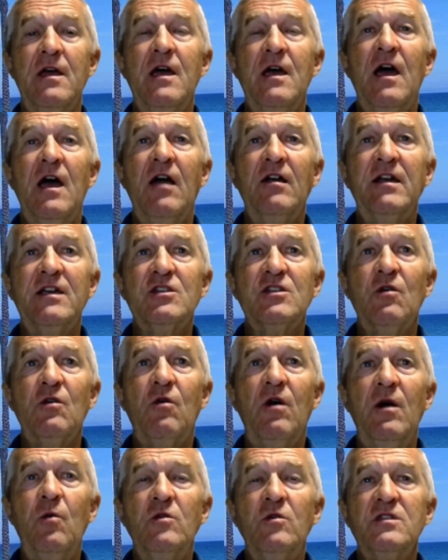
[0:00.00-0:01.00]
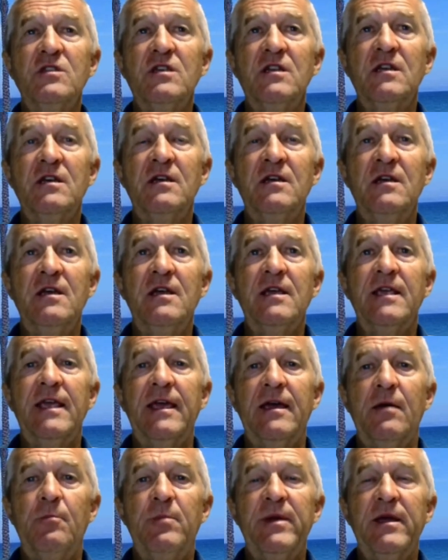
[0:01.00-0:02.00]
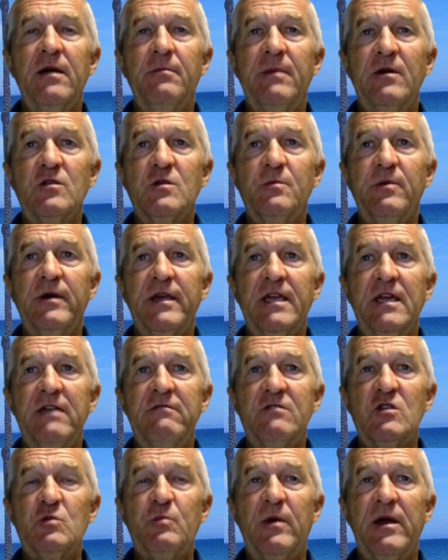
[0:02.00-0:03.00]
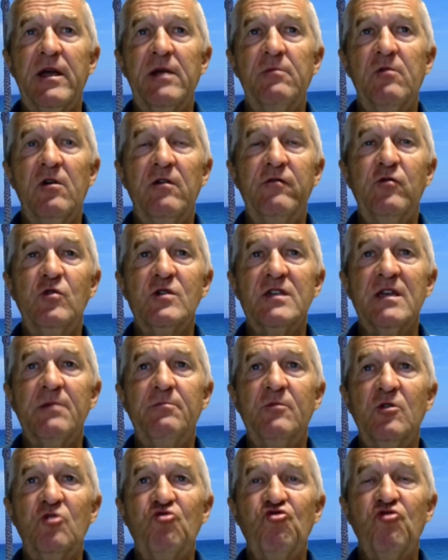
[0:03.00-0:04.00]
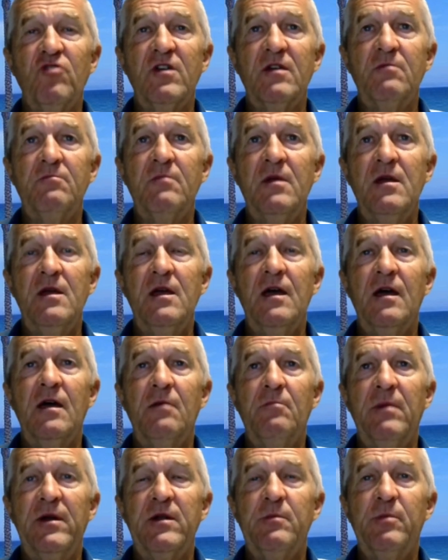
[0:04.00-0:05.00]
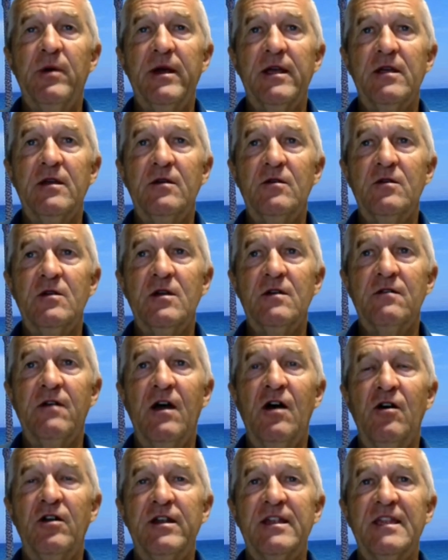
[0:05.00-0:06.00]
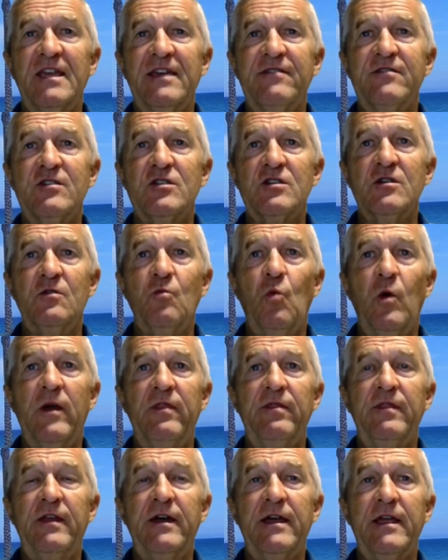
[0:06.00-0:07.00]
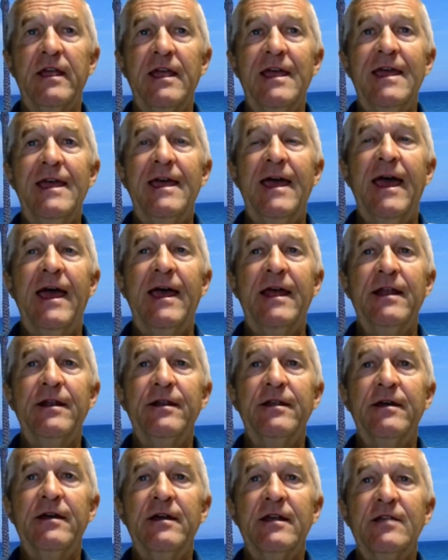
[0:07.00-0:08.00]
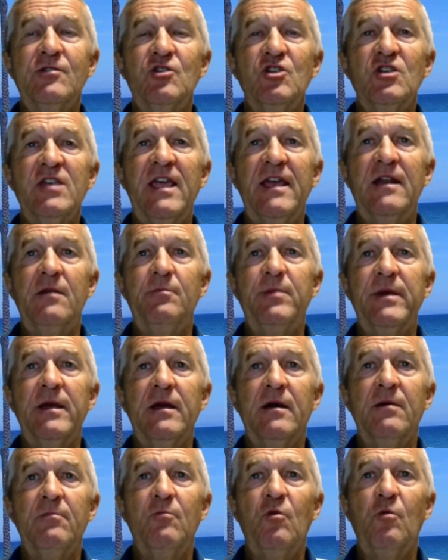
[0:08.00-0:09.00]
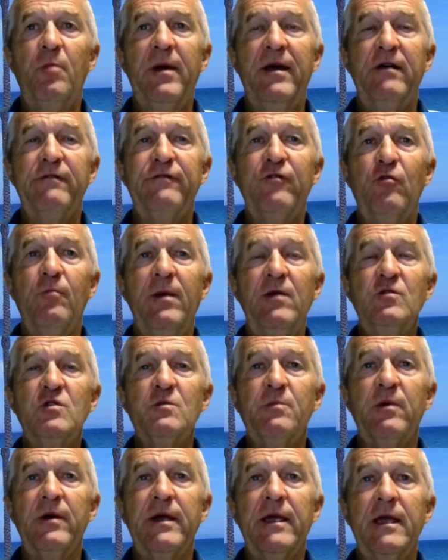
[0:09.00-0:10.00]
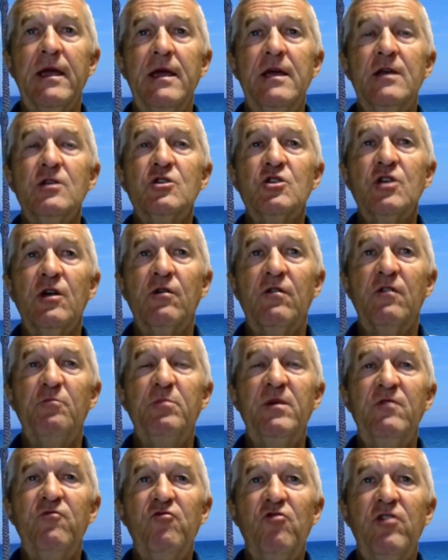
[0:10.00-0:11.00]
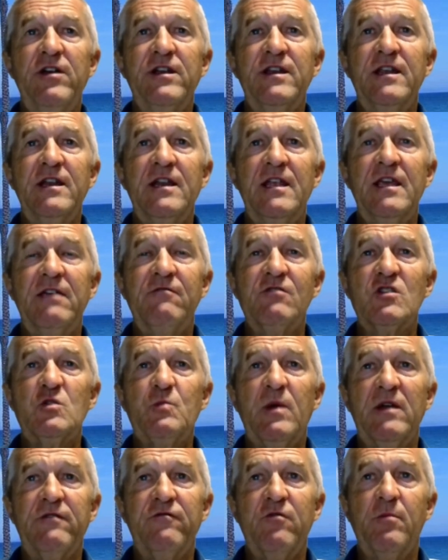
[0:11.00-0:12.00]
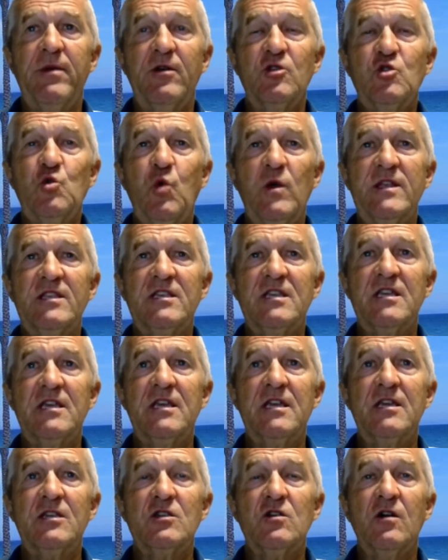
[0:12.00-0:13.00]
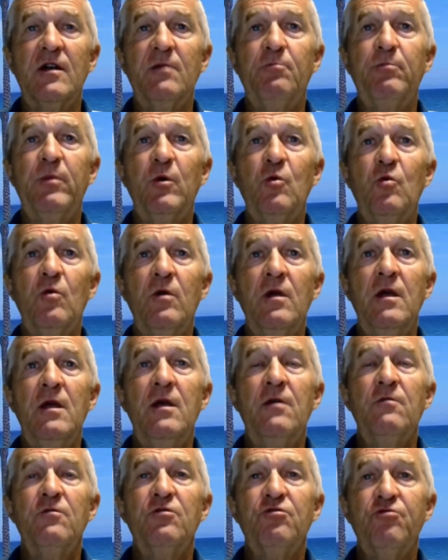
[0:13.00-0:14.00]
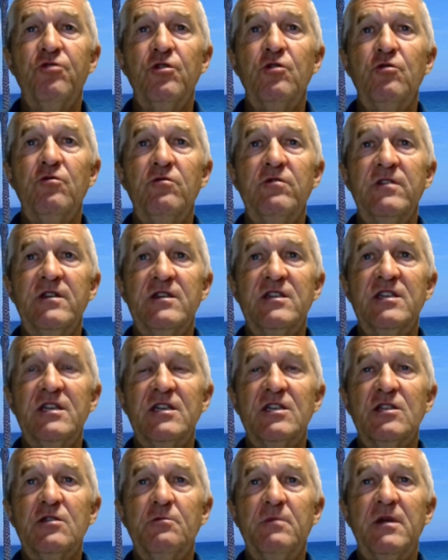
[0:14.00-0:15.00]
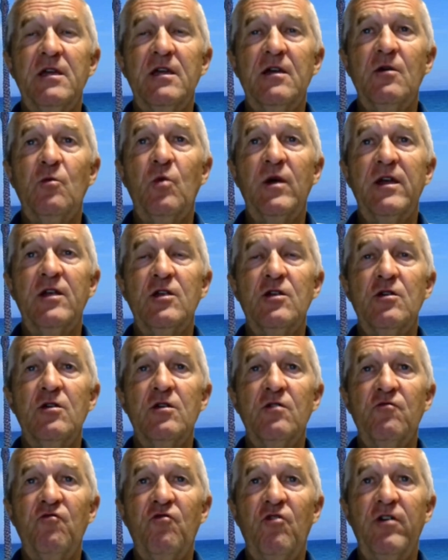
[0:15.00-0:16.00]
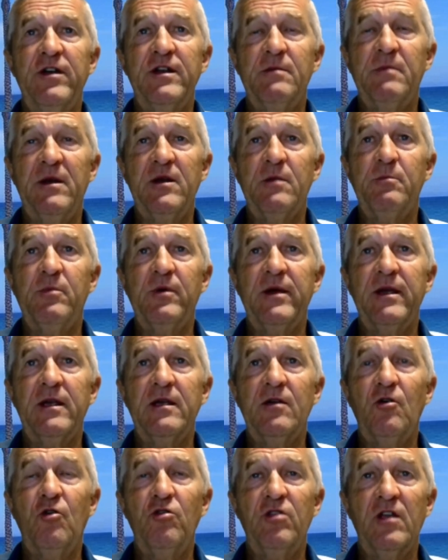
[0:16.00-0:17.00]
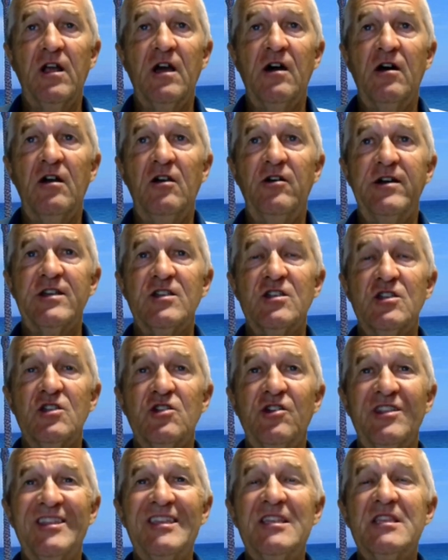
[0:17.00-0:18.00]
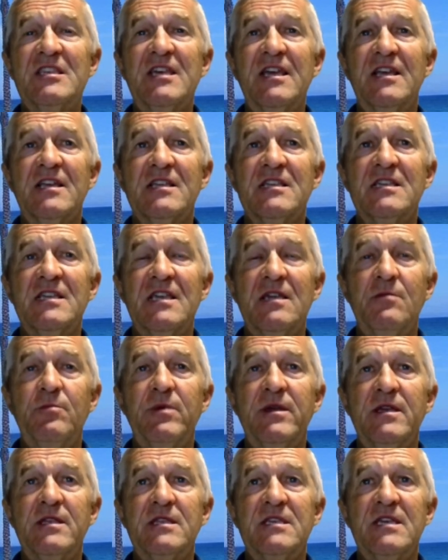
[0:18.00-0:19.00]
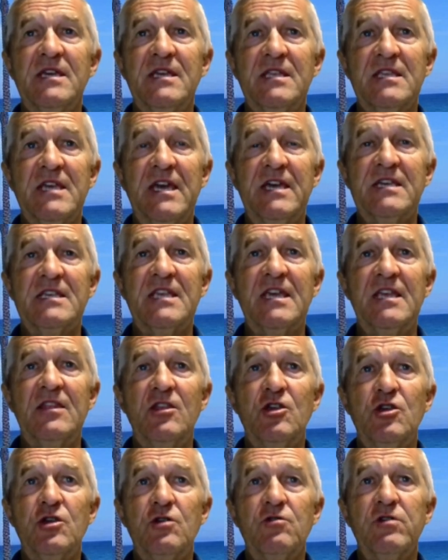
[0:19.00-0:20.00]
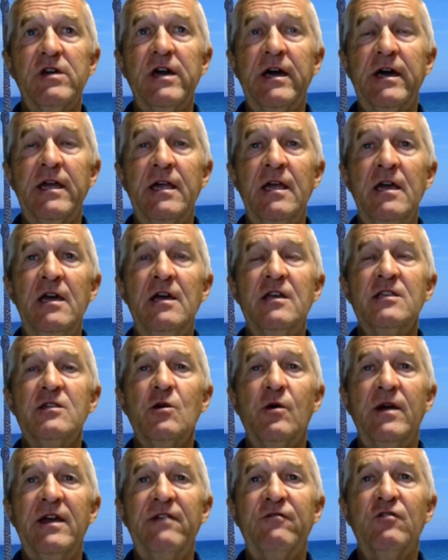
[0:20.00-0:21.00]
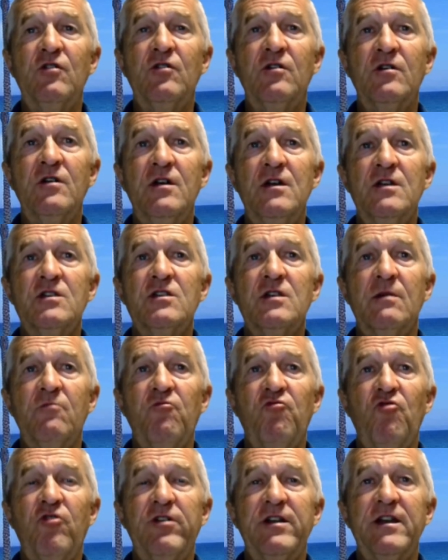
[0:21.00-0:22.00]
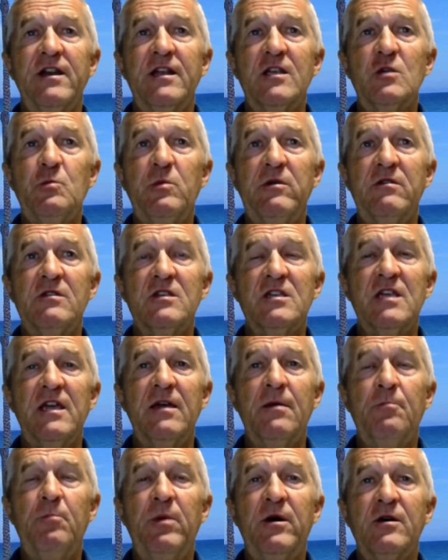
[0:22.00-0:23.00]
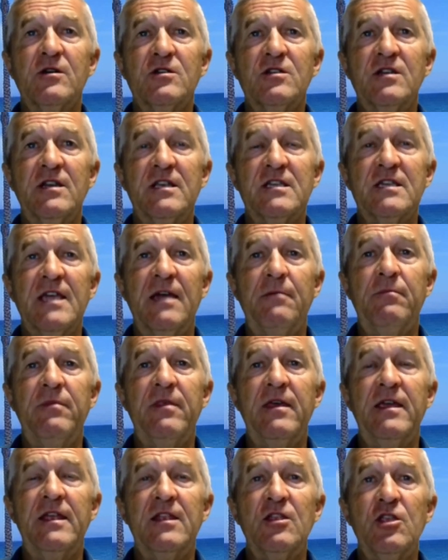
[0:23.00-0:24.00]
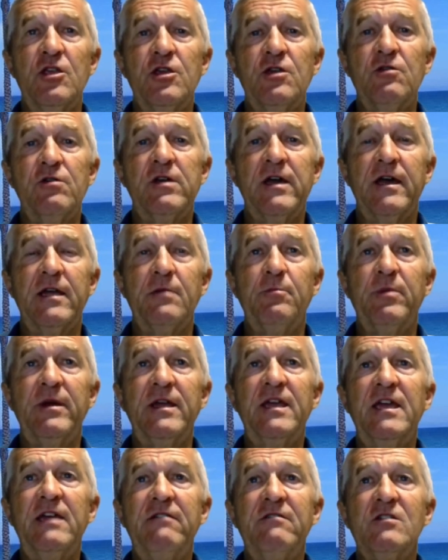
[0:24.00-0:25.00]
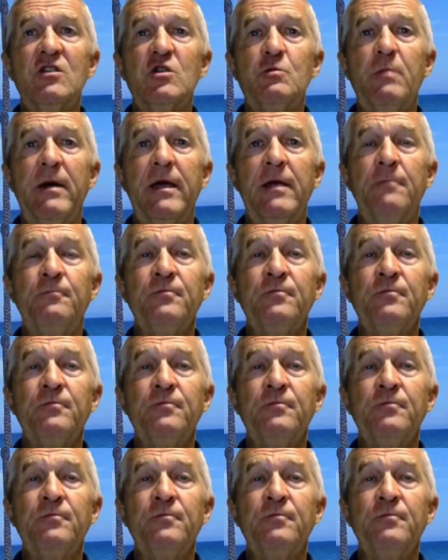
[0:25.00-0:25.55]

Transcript: Okay, so I wanted to get a bigger motorbike here in Spain. I've always had my dream motorbike, Harley Davidson one day, and just getting a bigger, more powerful motorbike. So I've been riding here in Spain for about 20 years. I bought through this system here where you can ride a motorbike on the car license. I did take a CBT test in the UK, so I have got some riding experience and passed an exam in the UK. But here in Spain,